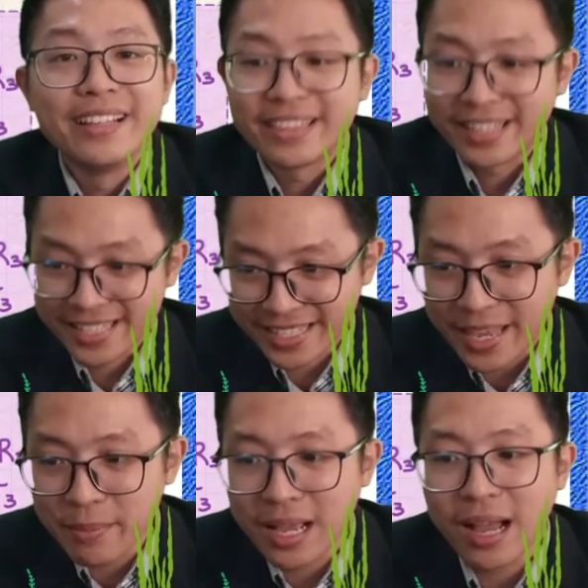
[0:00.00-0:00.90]
The
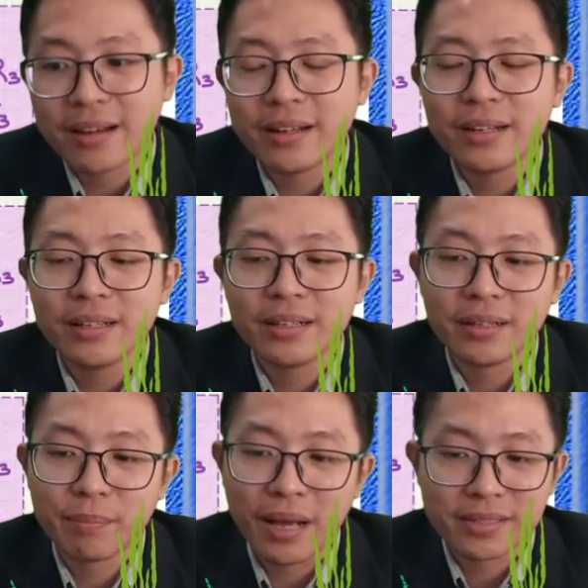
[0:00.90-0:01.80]
same current
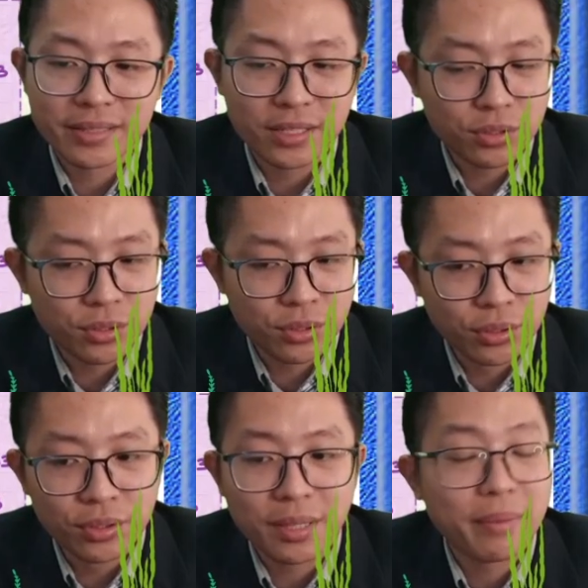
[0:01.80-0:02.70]
passing
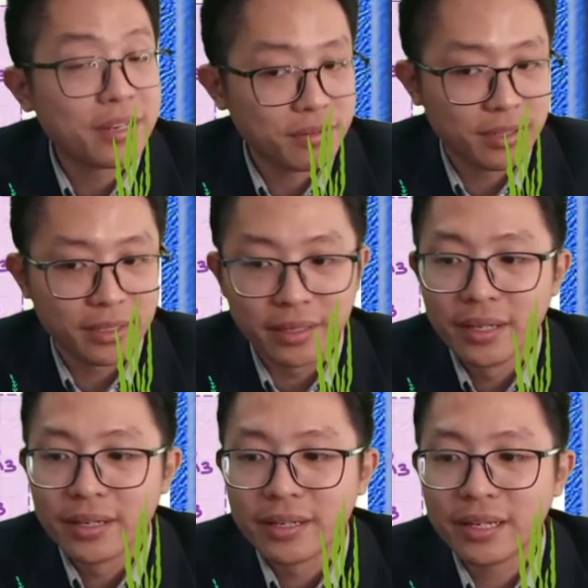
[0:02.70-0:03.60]
through the battery.
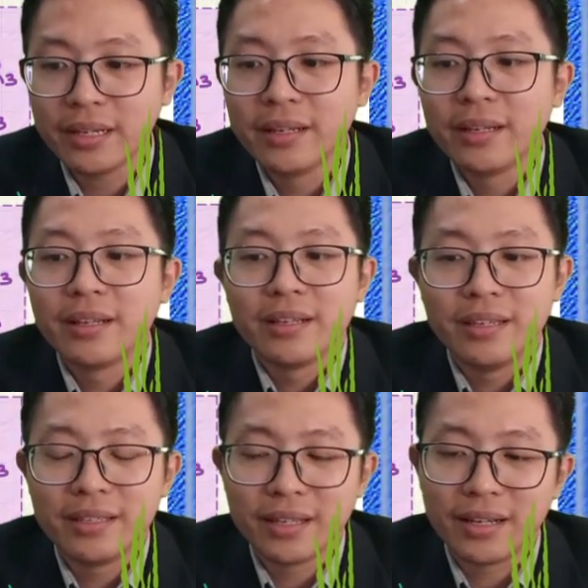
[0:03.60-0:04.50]

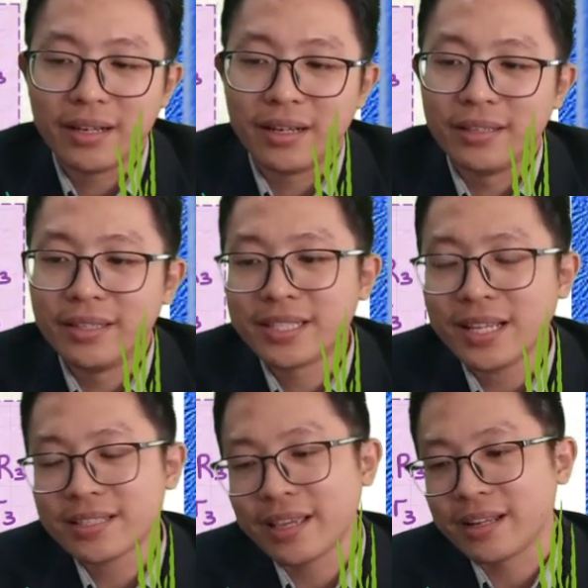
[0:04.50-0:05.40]
It's
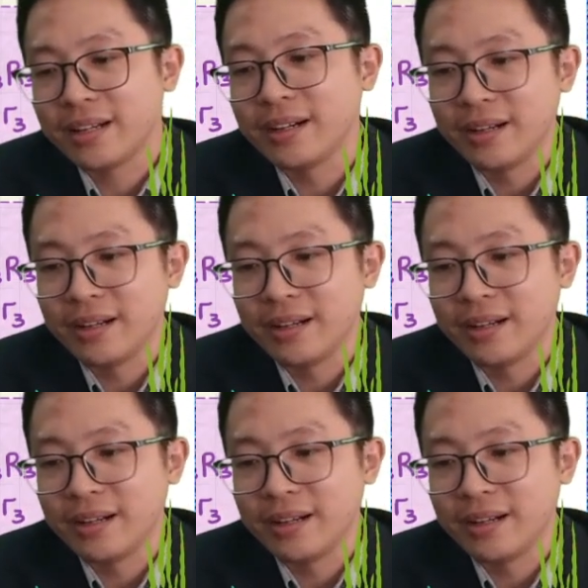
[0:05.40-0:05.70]
just that